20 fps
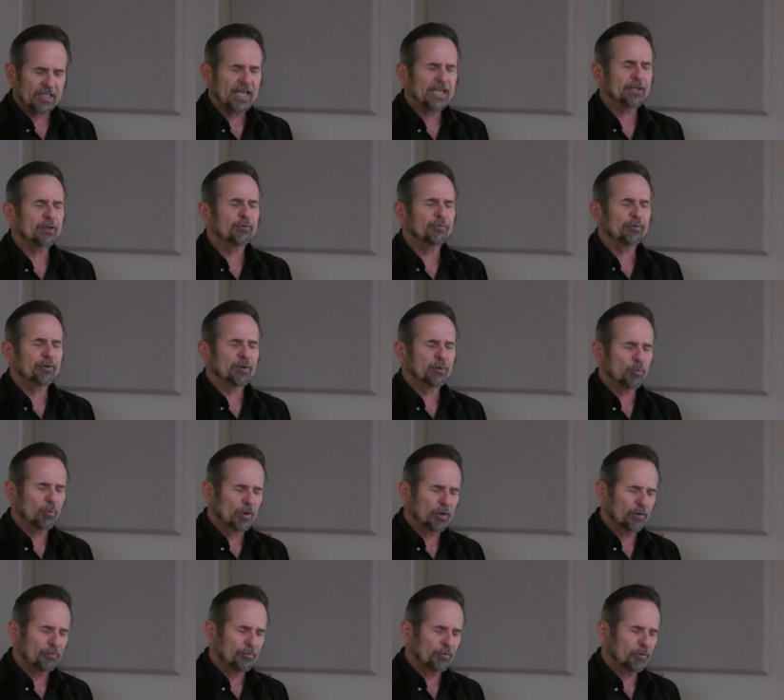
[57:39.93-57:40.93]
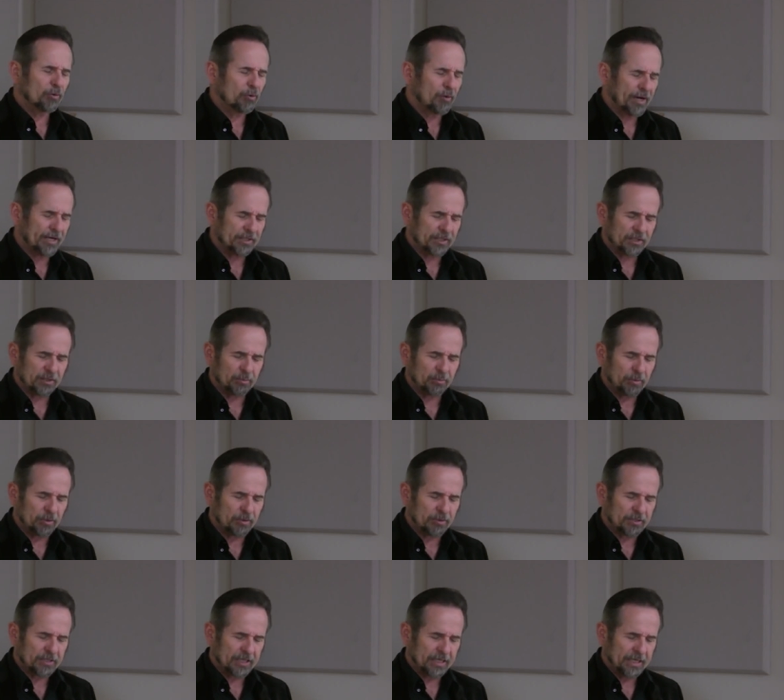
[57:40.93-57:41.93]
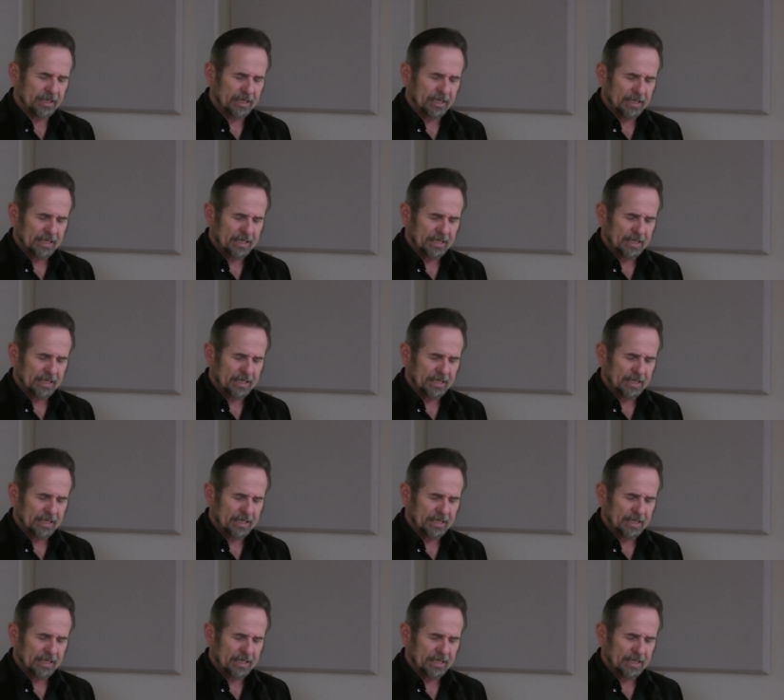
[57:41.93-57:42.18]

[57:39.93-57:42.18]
Thank you for your wonderful grace and mercy.